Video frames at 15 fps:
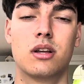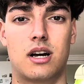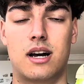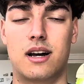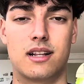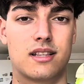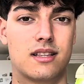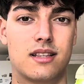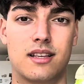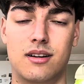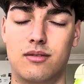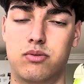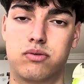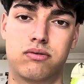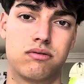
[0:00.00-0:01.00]

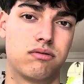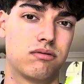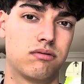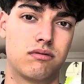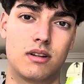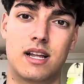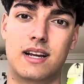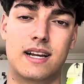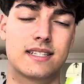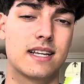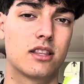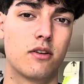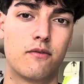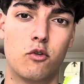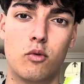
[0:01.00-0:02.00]
Like I said,
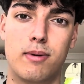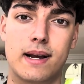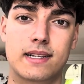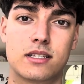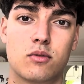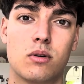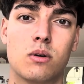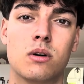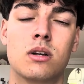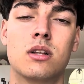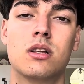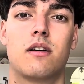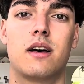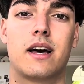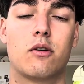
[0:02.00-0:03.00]
the fullbacks as well.
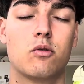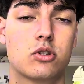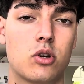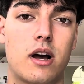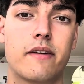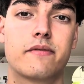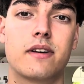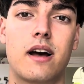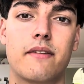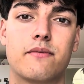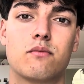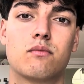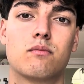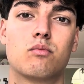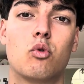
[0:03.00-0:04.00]
And also, I've
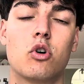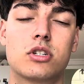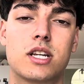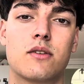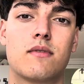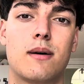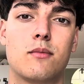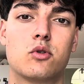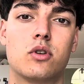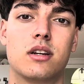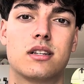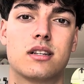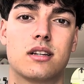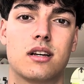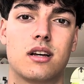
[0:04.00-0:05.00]
watching Real
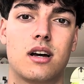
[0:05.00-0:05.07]
Madrid,